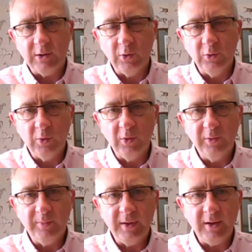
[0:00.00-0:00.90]

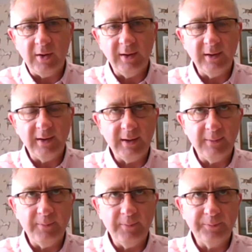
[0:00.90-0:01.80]
Goodwood behind
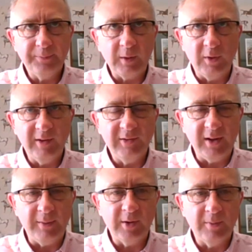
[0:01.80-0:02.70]
one of his
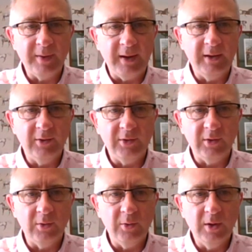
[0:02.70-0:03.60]
stable companions,
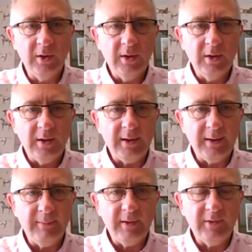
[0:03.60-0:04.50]
who
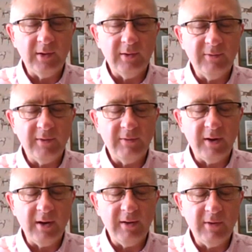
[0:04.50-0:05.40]
is a
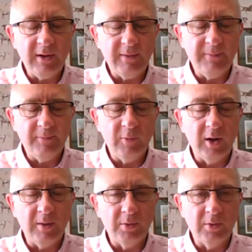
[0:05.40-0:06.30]
very
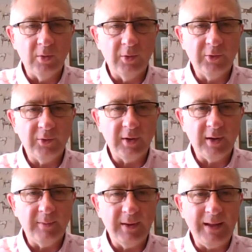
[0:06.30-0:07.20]
reliable horse
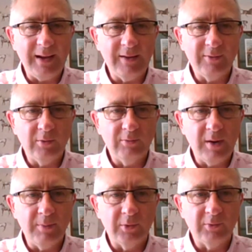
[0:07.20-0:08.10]
at that level,
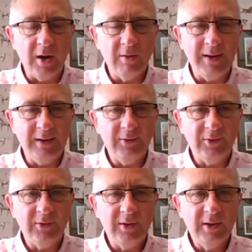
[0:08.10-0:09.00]
Rebels
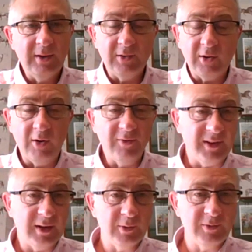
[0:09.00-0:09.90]
Romance. The time
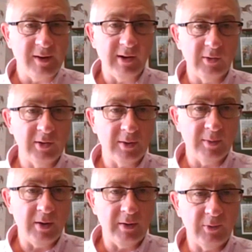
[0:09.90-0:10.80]
figure was very good, and
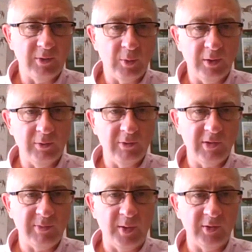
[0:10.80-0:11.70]
Kamari was the one who was
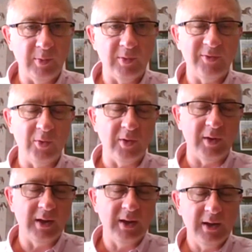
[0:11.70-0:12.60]
responsible
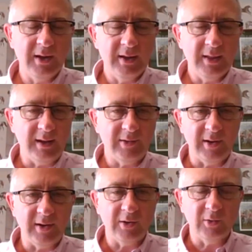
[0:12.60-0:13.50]
for that
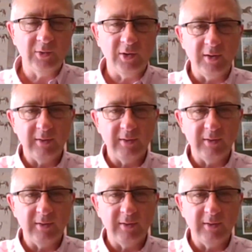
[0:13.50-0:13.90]
good